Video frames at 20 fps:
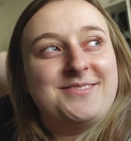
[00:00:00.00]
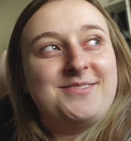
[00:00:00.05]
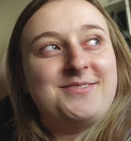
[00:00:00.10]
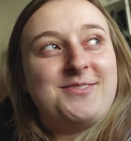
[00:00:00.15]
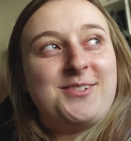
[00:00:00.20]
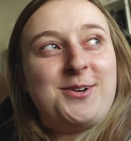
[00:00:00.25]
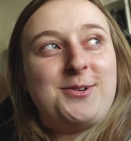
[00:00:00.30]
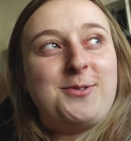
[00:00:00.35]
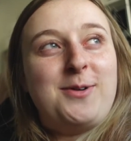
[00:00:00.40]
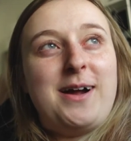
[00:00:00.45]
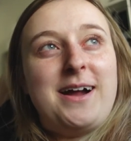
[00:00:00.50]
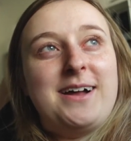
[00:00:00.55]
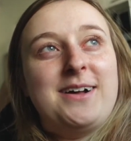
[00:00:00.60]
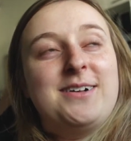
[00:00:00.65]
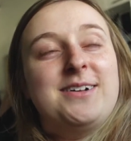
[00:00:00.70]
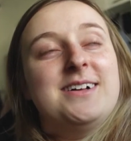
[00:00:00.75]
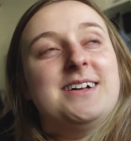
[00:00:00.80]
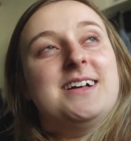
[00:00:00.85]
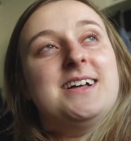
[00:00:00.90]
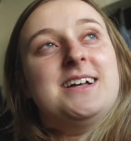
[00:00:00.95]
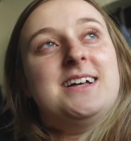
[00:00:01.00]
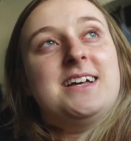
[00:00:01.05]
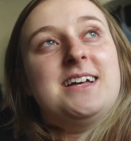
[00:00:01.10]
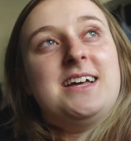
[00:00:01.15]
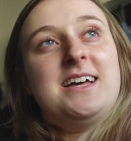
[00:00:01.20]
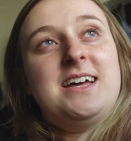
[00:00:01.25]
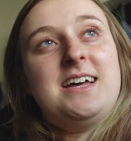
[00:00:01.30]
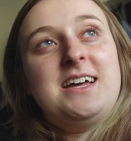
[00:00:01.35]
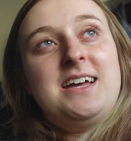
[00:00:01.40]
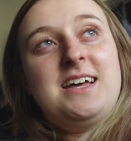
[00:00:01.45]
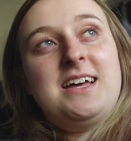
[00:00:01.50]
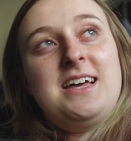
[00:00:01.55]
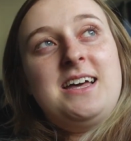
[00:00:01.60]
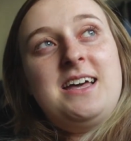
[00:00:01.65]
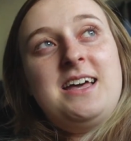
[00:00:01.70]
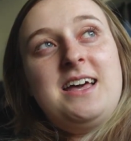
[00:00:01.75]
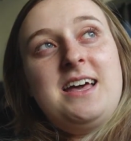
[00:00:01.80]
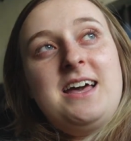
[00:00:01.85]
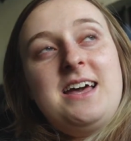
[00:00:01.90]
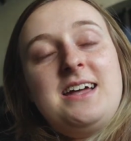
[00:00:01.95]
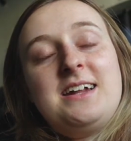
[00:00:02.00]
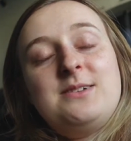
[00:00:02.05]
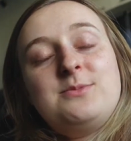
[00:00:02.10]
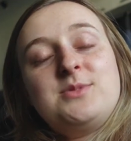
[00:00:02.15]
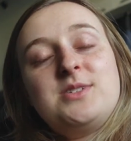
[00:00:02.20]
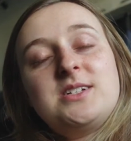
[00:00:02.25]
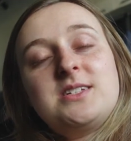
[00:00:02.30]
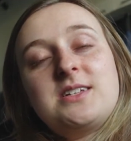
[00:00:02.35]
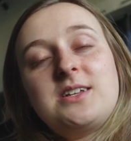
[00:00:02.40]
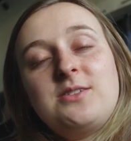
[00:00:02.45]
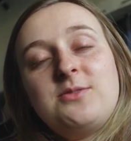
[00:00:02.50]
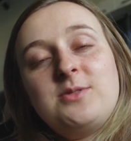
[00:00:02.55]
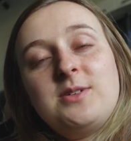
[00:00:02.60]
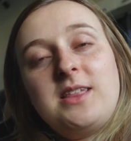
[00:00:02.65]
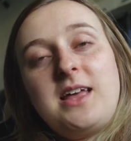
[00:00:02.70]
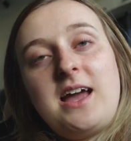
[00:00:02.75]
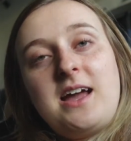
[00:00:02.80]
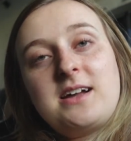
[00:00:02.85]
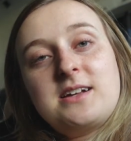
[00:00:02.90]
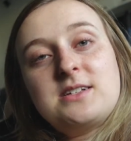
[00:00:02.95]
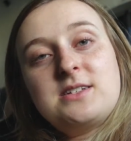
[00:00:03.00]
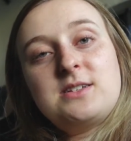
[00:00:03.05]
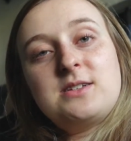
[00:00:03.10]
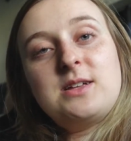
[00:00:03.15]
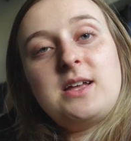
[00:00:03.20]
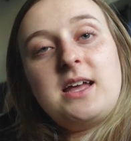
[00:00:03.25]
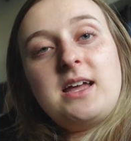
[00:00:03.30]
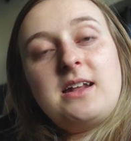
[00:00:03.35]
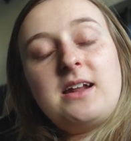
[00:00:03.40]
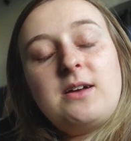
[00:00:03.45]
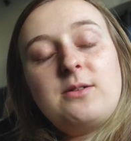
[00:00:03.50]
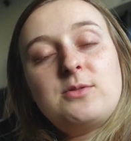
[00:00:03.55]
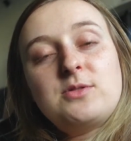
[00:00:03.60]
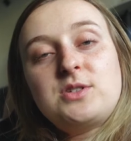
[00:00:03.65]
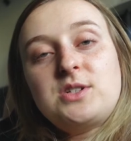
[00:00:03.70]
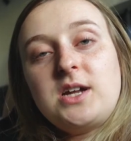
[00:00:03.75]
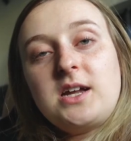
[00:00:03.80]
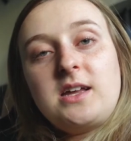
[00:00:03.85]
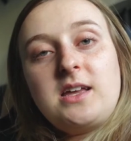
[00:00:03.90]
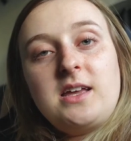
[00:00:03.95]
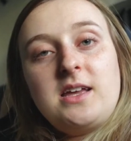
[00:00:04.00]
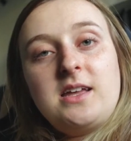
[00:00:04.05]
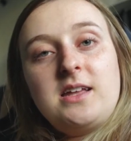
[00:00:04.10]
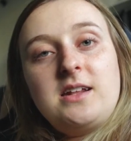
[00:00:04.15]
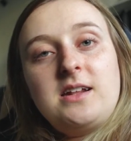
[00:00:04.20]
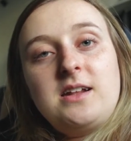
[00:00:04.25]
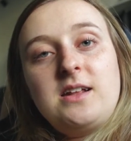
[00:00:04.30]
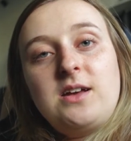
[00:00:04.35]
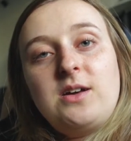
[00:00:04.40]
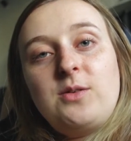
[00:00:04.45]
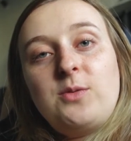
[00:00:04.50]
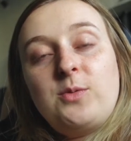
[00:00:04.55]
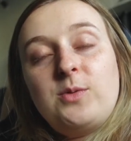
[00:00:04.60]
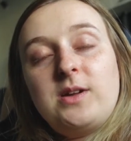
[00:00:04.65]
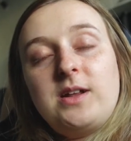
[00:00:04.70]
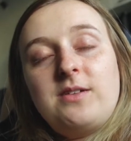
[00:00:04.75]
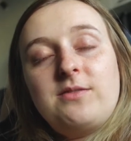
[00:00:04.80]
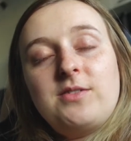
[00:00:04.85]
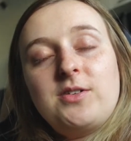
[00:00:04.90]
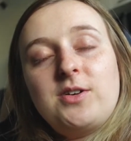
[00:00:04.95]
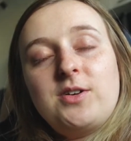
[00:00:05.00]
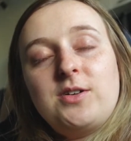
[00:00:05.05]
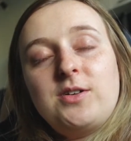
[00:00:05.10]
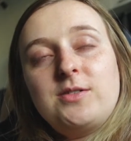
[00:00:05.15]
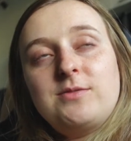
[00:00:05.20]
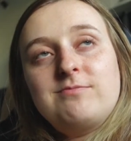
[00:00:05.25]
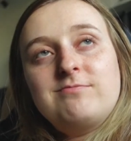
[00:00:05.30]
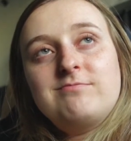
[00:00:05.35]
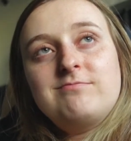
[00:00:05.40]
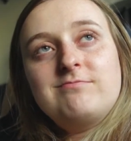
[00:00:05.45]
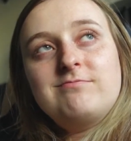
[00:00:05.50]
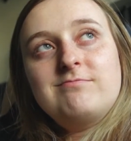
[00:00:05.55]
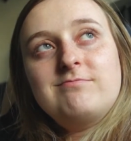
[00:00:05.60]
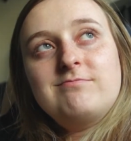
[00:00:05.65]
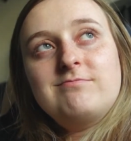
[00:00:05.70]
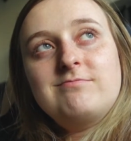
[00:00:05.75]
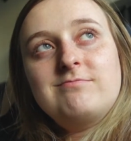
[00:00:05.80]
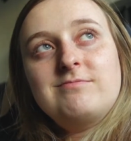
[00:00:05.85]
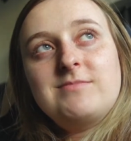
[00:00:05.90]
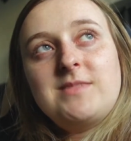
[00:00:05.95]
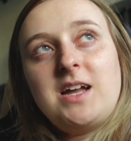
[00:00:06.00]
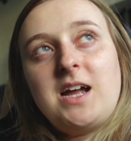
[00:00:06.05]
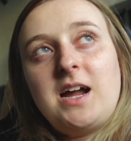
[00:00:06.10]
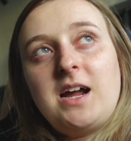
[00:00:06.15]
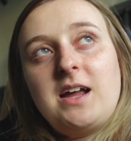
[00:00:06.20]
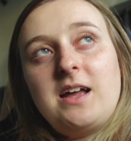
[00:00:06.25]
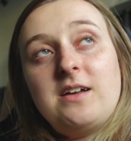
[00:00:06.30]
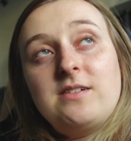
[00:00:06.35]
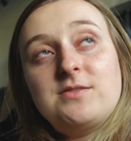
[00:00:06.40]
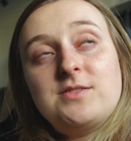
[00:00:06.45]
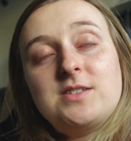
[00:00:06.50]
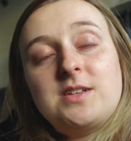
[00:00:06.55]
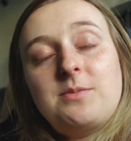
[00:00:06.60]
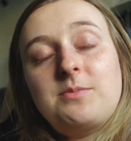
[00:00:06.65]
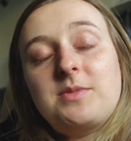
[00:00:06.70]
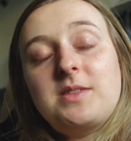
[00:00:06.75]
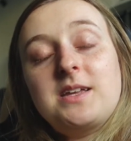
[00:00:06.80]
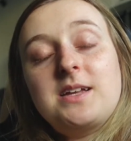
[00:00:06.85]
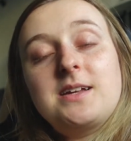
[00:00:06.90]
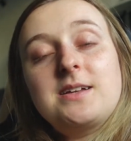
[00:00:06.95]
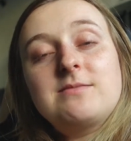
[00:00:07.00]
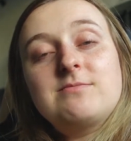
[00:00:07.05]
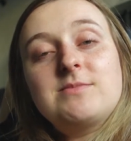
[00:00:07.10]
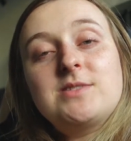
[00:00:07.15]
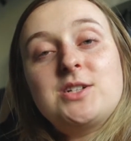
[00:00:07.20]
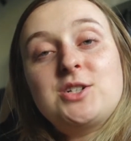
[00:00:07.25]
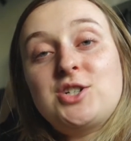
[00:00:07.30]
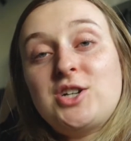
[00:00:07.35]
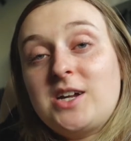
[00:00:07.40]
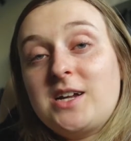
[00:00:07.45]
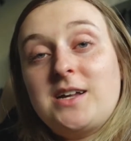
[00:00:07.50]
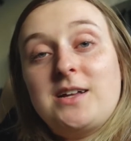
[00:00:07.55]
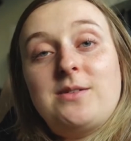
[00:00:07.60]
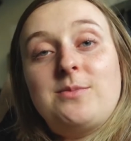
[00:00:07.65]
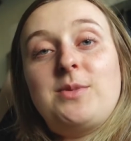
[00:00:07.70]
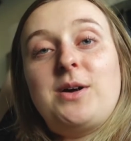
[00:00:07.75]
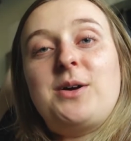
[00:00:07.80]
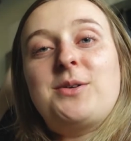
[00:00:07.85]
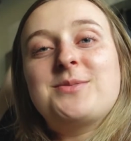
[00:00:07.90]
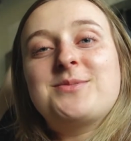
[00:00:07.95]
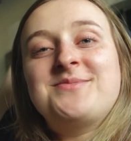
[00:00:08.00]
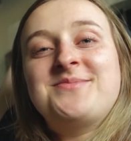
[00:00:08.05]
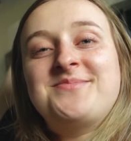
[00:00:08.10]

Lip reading: for a while, and I'm just gonna relax, and I will check in whenever I have something to check in about.